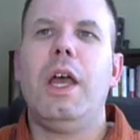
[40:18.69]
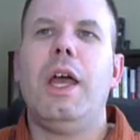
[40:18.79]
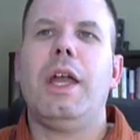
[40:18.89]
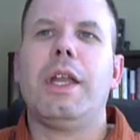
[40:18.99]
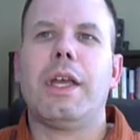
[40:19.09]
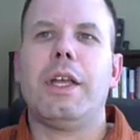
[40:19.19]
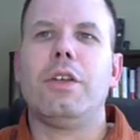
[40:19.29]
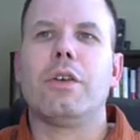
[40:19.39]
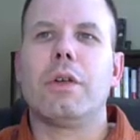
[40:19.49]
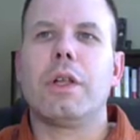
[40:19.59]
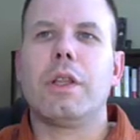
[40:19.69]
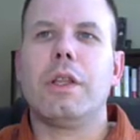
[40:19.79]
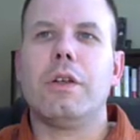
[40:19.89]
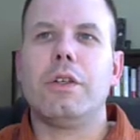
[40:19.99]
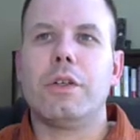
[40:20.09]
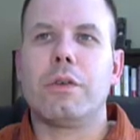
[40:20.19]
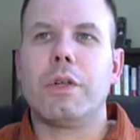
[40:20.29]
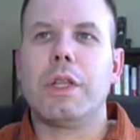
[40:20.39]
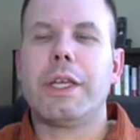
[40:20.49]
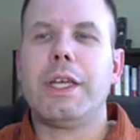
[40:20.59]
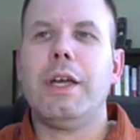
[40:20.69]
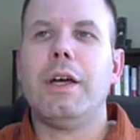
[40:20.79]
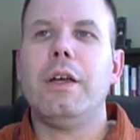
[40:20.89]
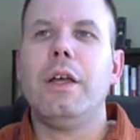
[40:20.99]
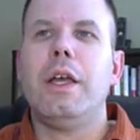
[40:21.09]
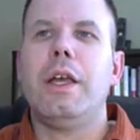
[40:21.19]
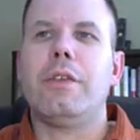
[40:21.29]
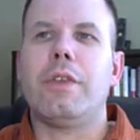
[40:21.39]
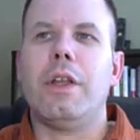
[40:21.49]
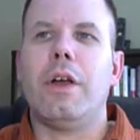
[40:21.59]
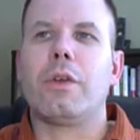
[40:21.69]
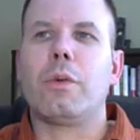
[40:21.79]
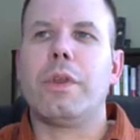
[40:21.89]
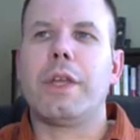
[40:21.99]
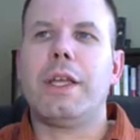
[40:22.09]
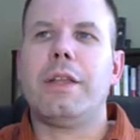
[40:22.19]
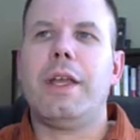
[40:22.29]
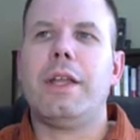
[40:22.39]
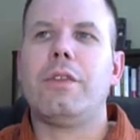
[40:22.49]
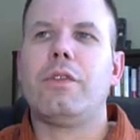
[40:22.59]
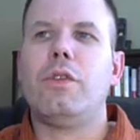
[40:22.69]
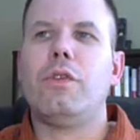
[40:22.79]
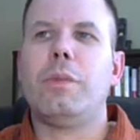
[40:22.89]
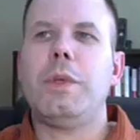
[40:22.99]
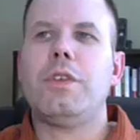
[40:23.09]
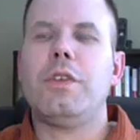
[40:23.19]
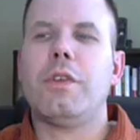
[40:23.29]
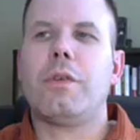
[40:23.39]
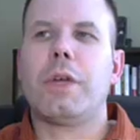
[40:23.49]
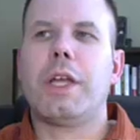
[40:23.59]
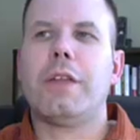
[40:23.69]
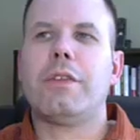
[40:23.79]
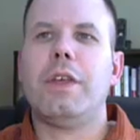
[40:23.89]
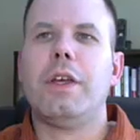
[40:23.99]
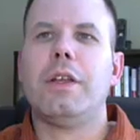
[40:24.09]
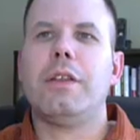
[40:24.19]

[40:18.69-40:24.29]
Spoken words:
And again, Urrelia is another one that contains two species of Rickettsia.